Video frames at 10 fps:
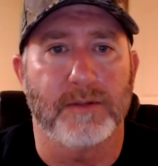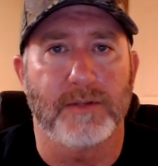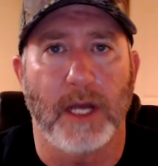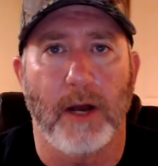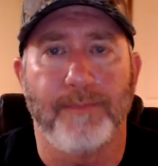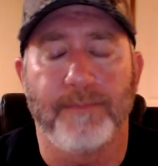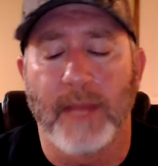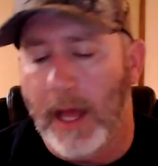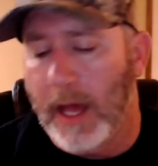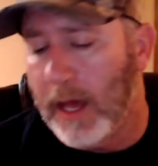So,
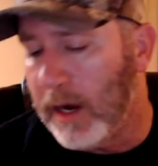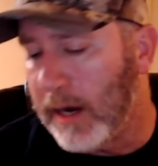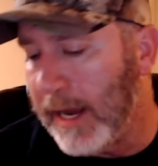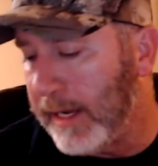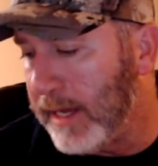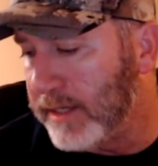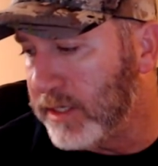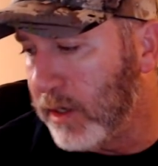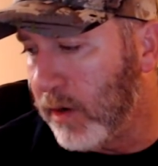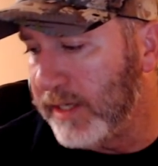all right, guys.
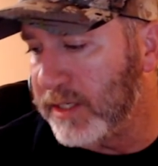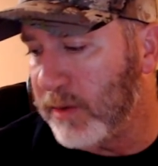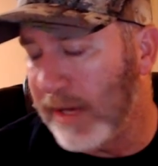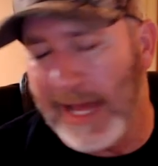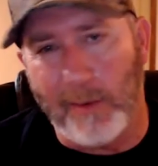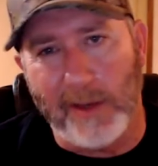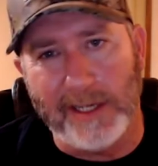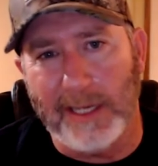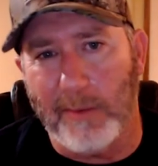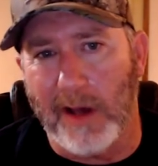So I just wanted
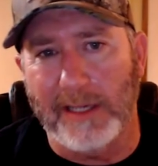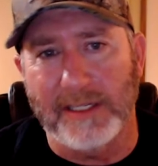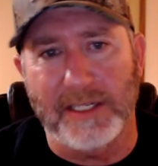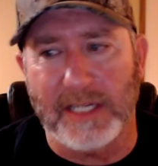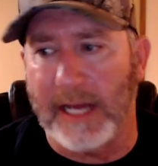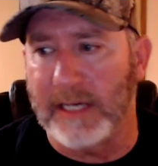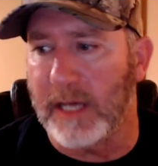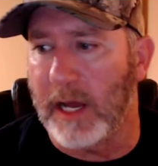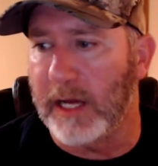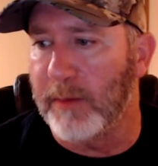to come on and just kind of
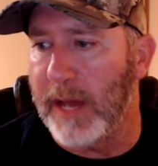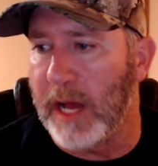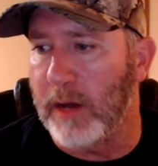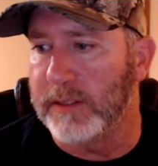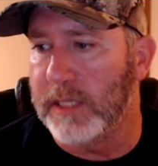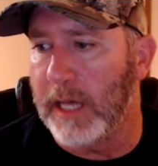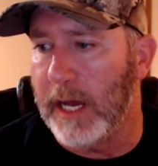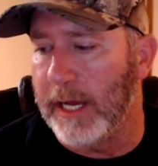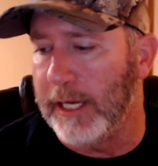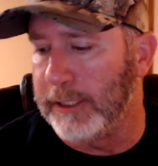talk about
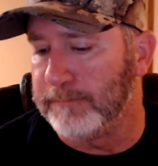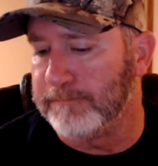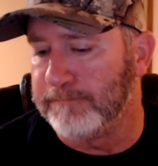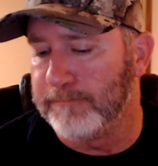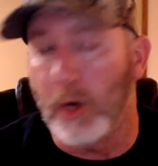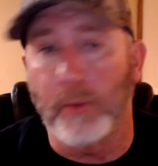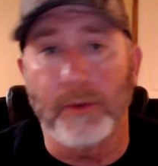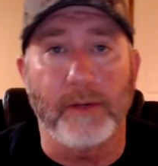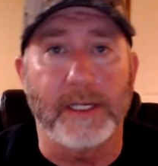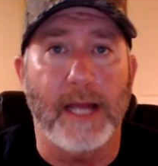
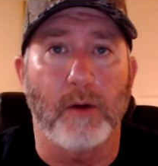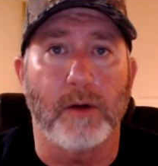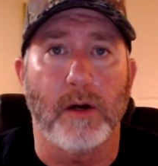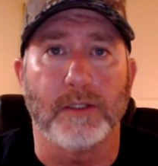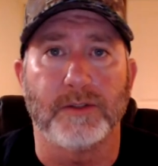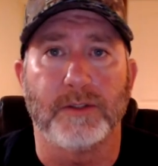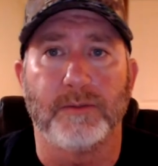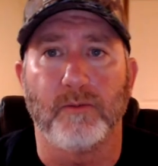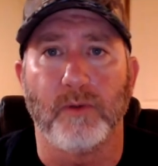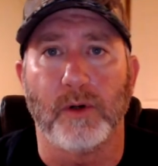open reed cow calls
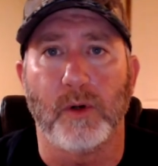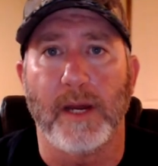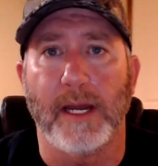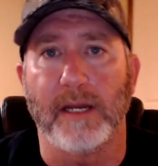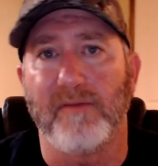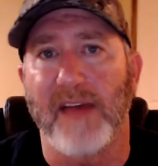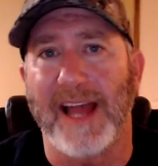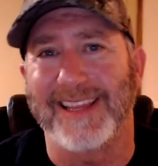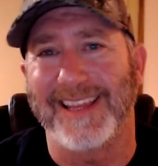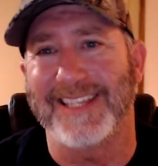real quick. In
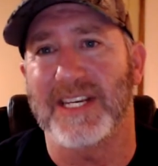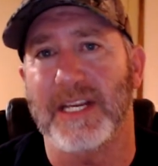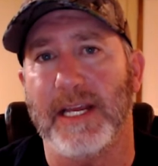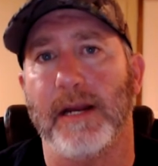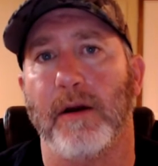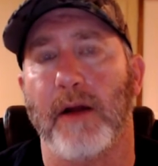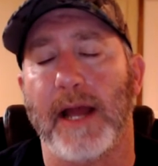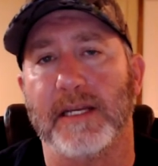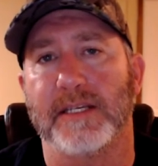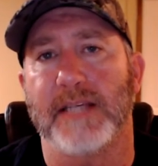fact, this year
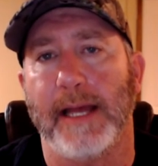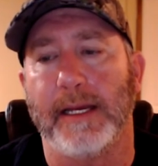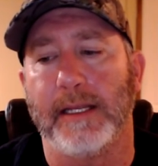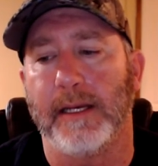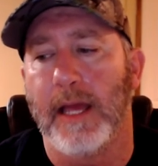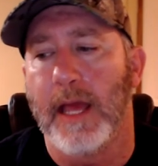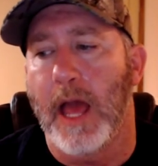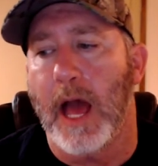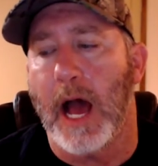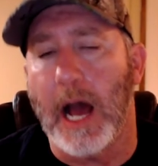I decided
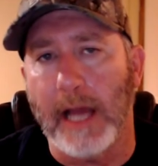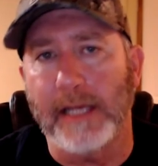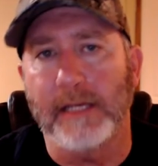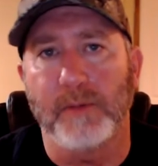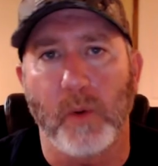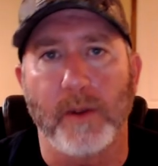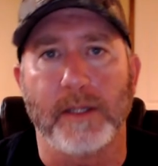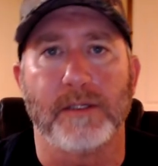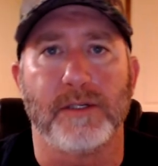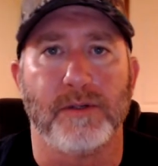I am
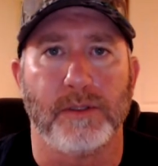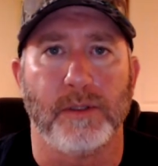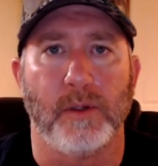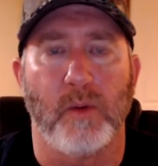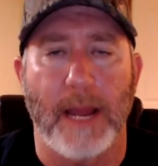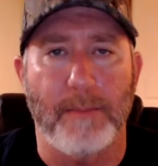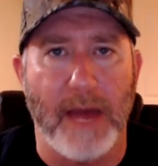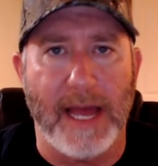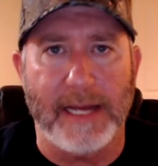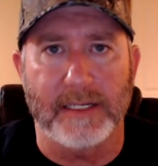going to do, when I'm
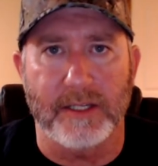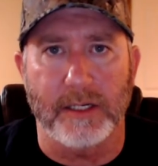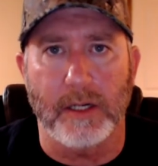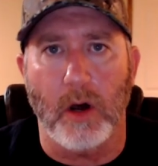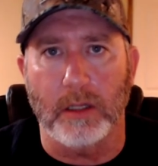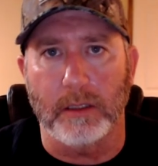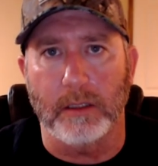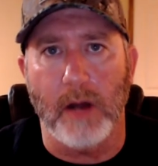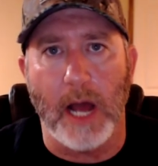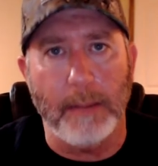back as the
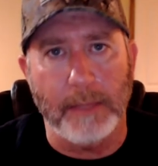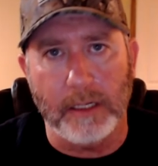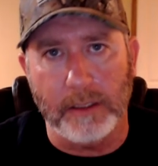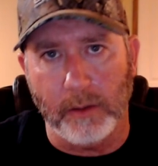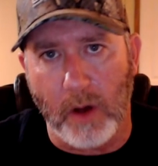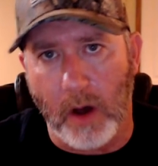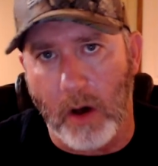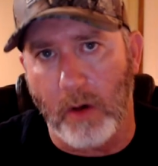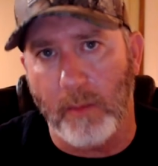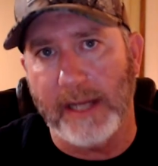caller, I'm going to do
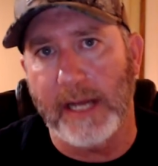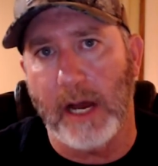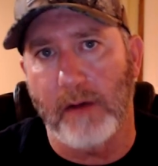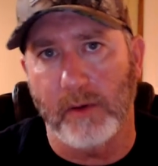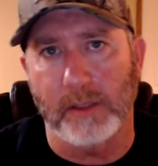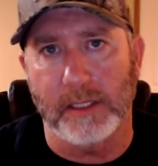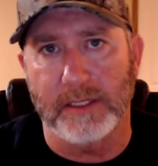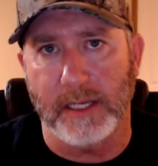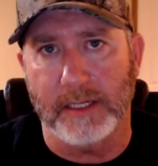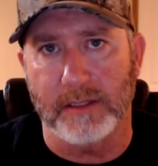all my cow
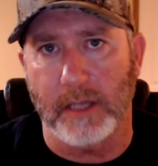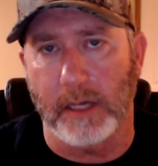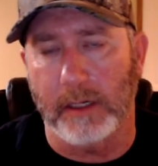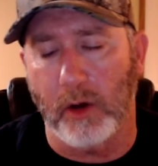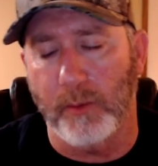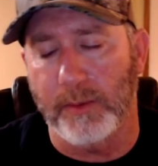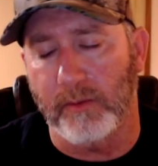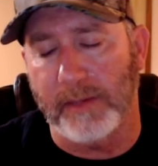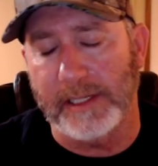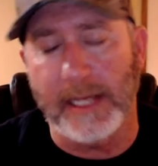vocalizations on an
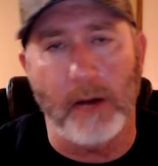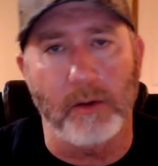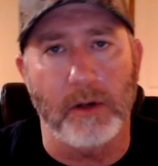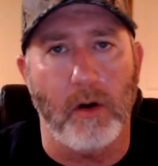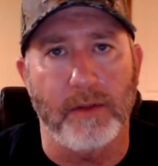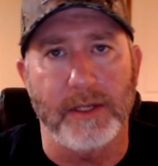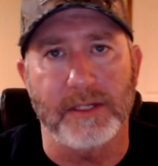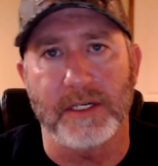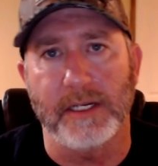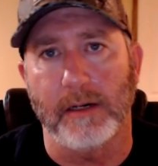open reed cow call
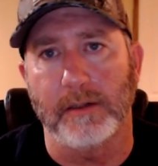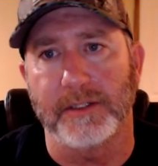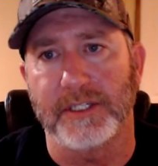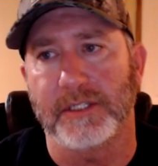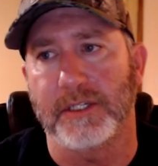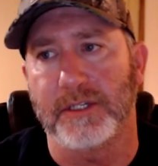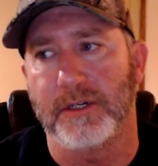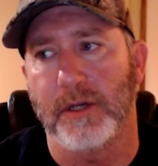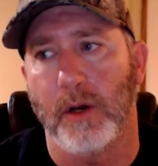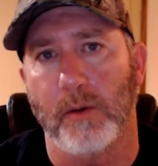this year, just to
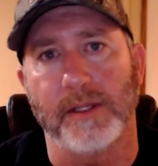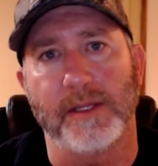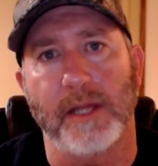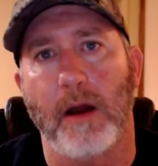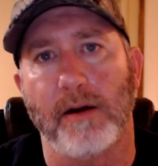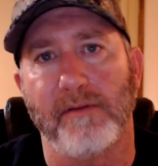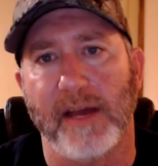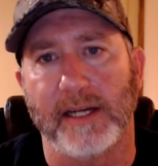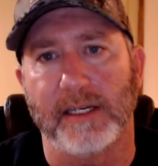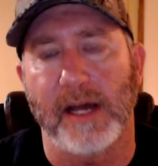show that they are
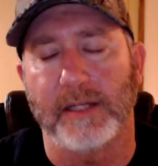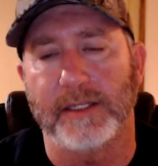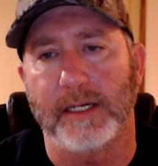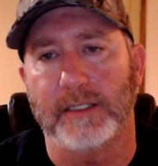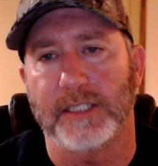effective out there.